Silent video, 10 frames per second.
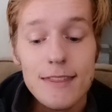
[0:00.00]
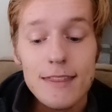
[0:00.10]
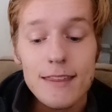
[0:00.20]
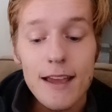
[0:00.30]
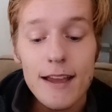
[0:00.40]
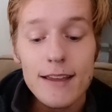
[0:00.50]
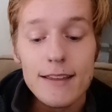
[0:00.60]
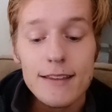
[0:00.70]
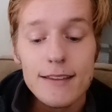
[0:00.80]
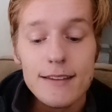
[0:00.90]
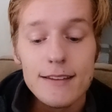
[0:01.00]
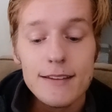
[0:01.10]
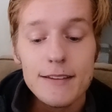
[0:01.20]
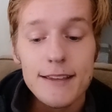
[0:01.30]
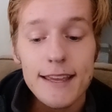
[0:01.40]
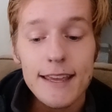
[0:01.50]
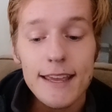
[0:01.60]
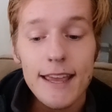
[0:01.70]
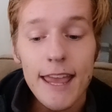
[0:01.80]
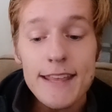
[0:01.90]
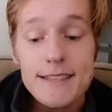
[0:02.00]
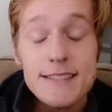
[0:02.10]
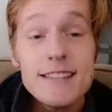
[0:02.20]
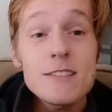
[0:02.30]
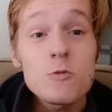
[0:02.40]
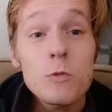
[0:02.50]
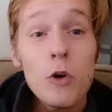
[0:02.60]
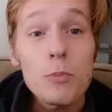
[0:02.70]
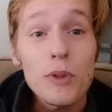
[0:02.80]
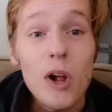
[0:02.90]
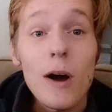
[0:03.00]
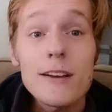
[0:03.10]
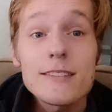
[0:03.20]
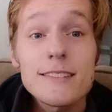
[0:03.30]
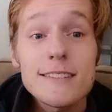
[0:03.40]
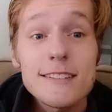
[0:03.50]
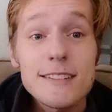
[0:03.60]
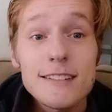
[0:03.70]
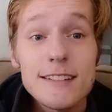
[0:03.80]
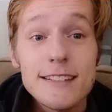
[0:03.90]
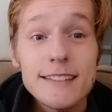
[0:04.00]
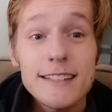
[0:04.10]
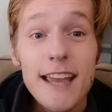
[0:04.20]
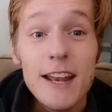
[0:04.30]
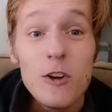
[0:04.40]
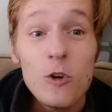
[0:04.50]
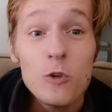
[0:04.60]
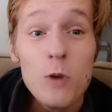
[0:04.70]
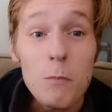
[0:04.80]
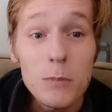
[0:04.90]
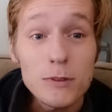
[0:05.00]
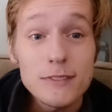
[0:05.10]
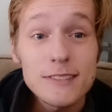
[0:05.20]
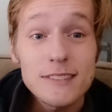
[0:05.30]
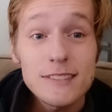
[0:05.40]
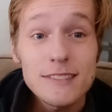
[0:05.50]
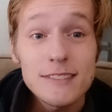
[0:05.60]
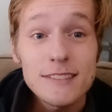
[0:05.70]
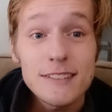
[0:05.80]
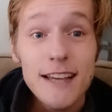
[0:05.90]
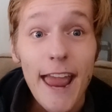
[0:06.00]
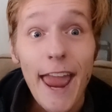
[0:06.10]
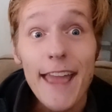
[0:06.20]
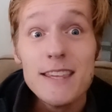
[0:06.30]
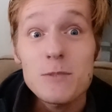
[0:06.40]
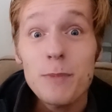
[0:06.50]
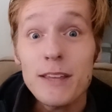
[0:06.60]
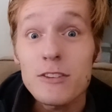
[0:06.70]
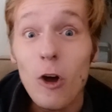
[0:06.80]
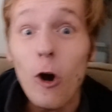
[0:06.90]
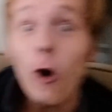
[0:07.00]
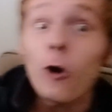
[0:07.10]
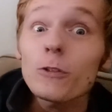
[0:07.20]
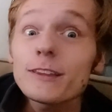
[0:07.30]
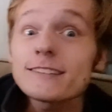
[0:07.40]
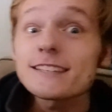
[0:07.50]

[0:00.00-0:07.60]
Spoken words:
that hits these roadblocks and crumbles and spends all this